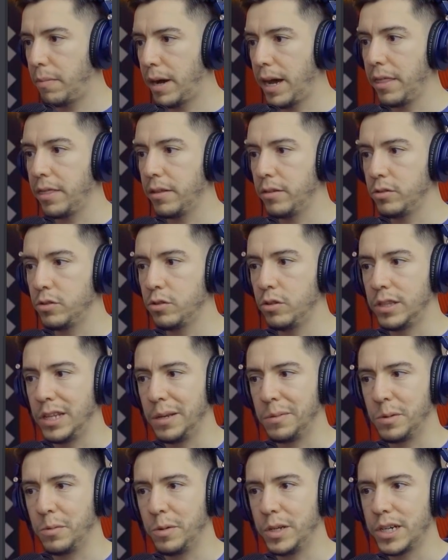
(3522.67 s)
Python
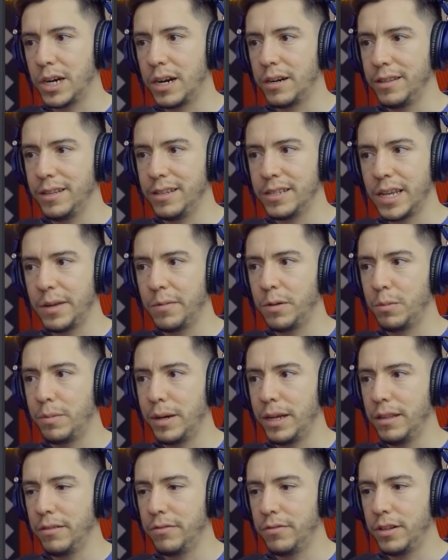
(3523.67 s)
tooltips, which are disabled
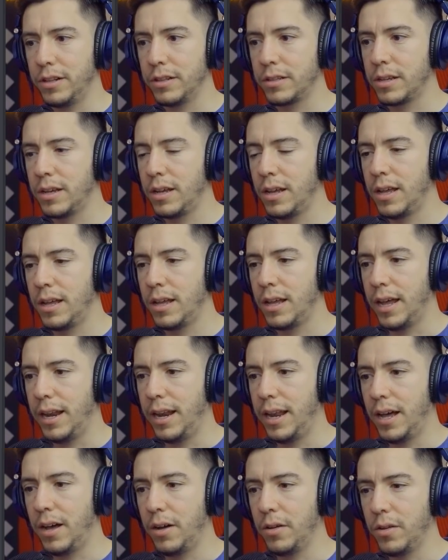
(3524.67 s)
by default,
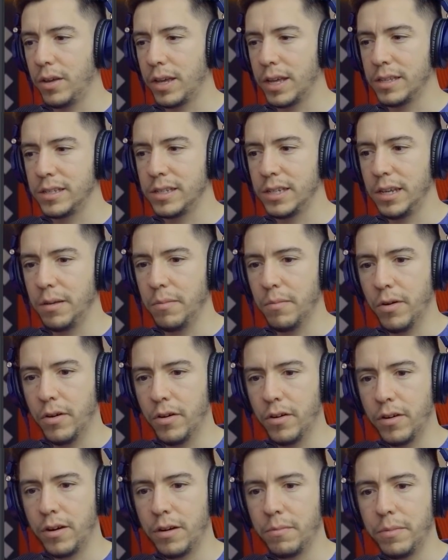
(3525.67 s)
and now you can see
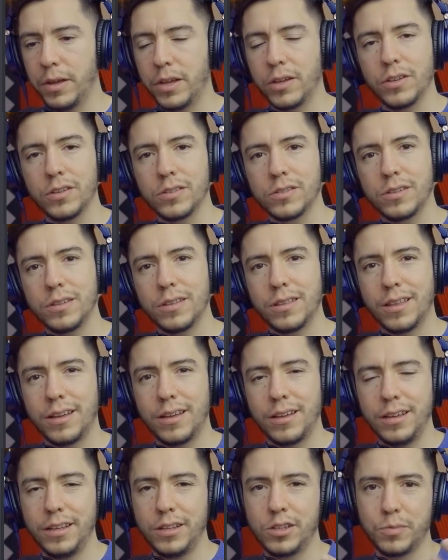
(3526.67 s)
more, because
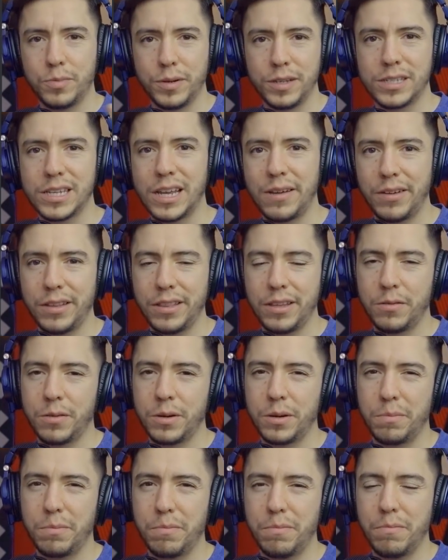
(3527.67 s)
in
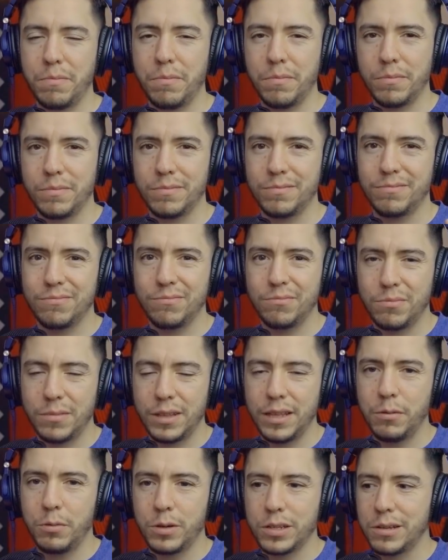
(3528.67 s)
2.7
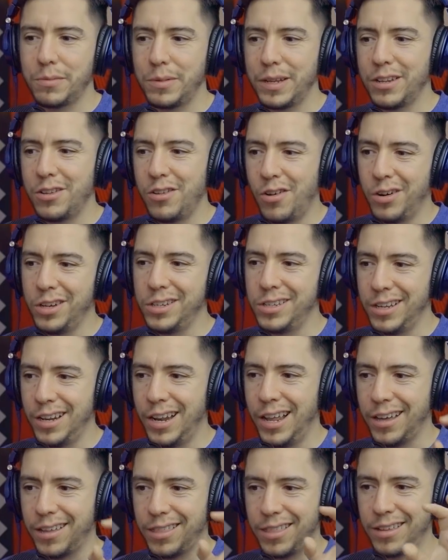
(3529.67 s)
it was a bit noisy.
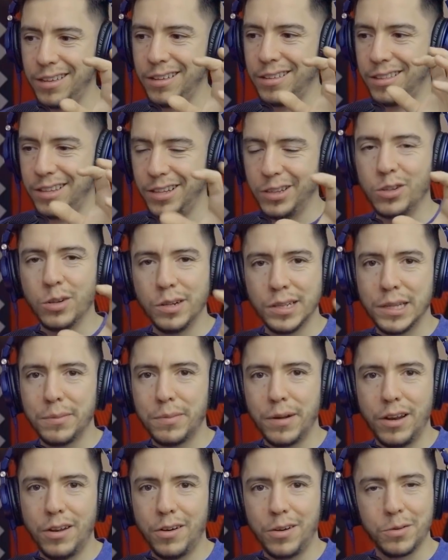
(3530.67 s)
Like the
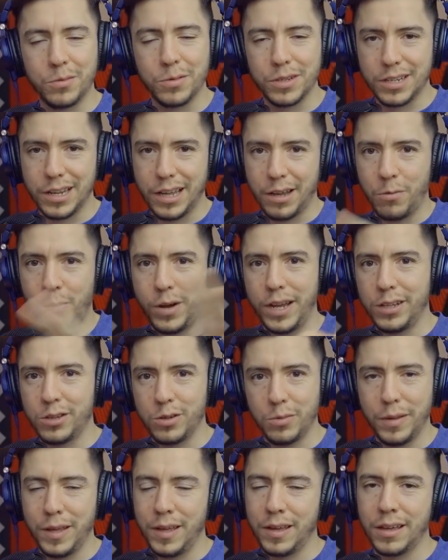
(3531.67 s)
tooltip alone was like way
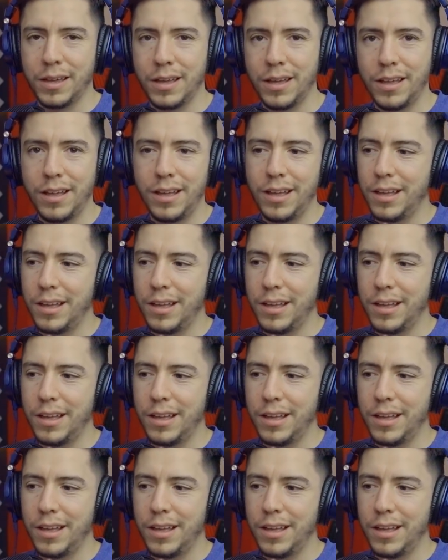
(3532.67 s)
too big,